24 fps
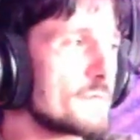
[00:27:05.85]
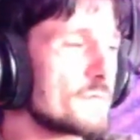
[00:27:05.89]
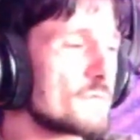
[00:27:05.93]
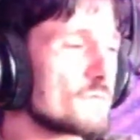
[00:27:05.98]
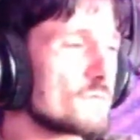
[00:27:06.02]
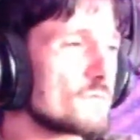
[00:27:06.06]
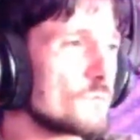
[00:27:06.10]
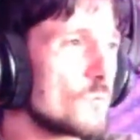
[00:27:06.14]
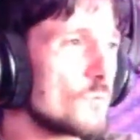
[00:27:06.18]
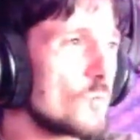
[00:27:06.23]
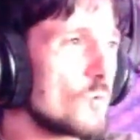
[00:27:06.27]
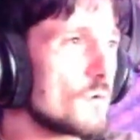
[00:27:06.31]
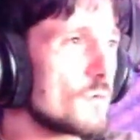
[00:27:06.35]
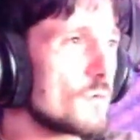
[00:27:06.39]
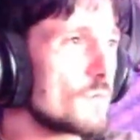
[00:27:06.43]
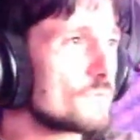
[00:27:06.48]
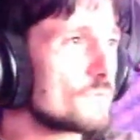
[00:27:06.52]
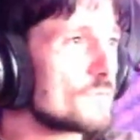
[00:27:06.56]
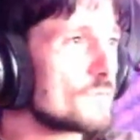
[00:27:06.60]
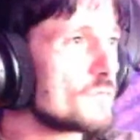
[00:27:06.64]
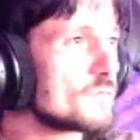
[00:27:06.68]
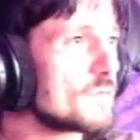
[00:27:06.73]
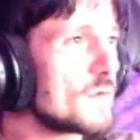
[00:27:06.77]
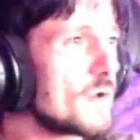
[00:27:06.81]
This is more of
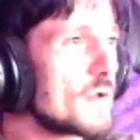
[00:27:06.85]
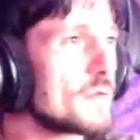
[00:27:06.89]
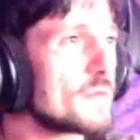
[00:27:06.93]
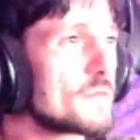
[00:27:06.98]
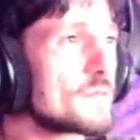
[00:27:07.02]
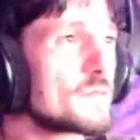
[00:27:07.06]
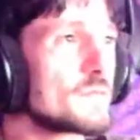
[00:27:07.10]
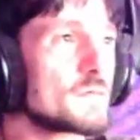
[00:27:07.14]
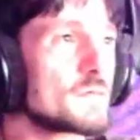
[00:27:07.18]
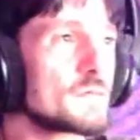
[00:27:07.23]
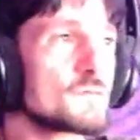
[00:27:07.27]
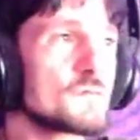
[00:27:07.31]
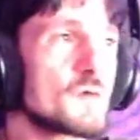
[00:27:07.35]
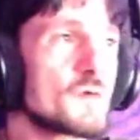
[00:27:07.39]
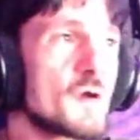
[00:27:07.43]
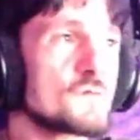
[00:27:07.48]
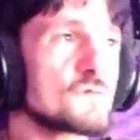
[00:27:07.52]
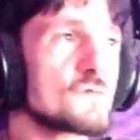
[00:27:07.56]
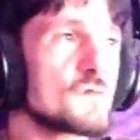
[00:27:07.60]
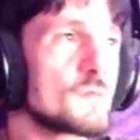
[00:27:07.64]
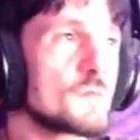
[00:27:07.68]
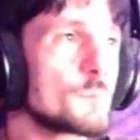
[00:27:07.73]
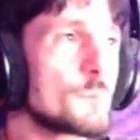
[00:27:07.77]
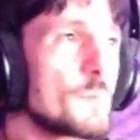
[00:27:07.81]
just kind of the
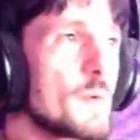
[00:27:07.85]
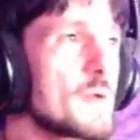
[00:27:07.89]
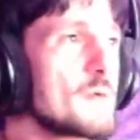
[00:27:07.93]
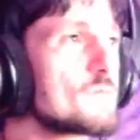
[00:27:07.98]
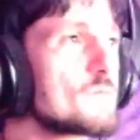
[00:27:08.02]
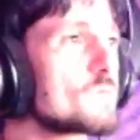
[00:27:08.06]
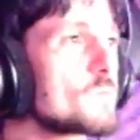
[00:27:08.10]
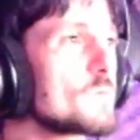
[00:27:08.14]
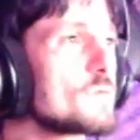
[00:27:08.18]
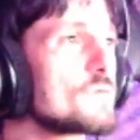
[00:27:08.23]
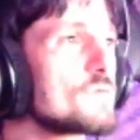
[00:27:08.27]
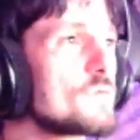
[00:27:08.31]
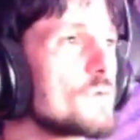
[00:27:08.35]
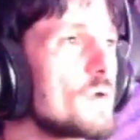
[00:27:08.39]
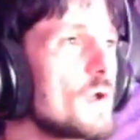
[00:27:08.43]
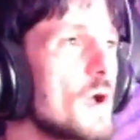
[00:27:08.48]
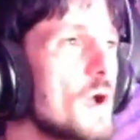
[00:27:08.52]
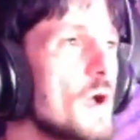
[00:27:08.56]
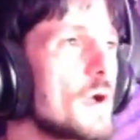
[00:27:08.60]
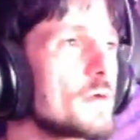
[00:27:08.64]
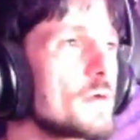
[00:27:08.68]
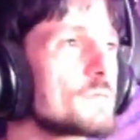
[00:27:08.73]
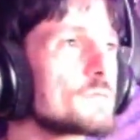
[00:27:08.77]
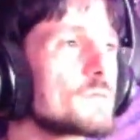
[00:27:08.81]
touch it base with you
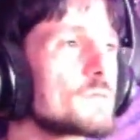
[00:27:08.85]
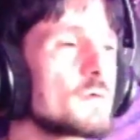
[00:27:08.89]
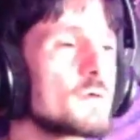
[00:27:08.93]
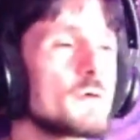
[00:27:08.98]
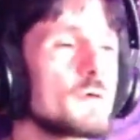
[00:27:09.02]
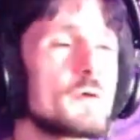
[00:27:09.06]
guys.